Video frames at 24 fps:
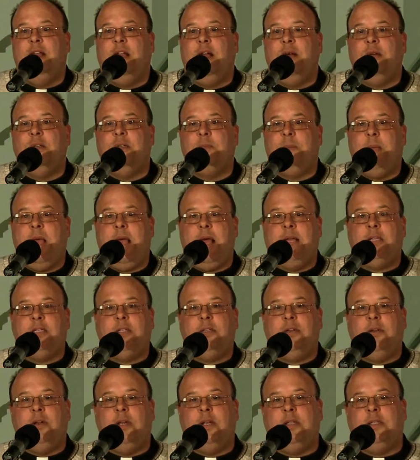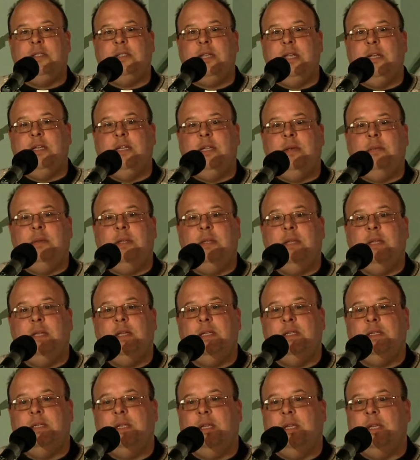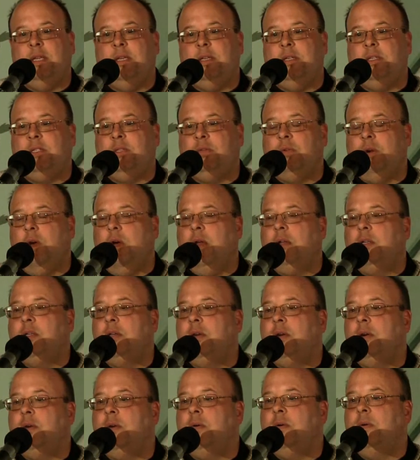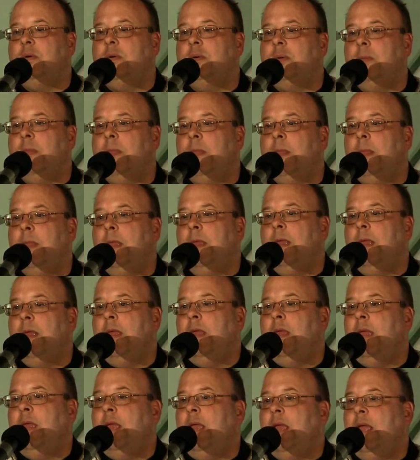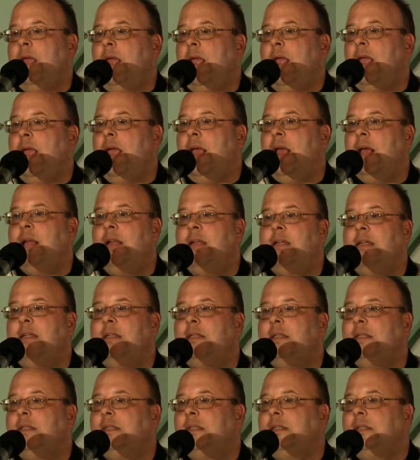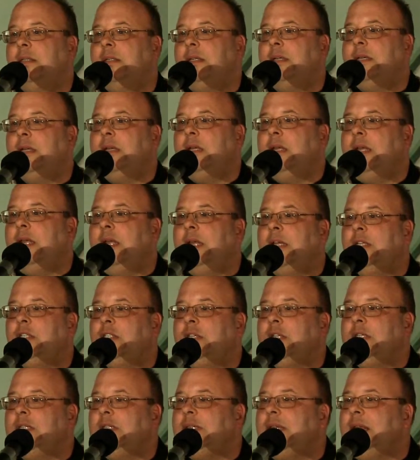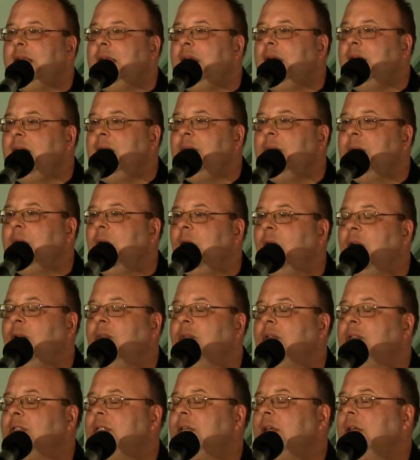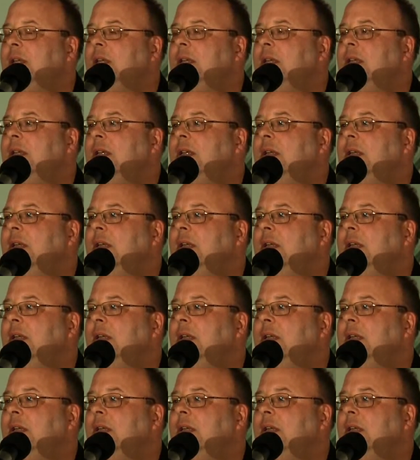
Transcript: I was pastor at St. Timothy's in Toronto, and it just hit me all of a sudden.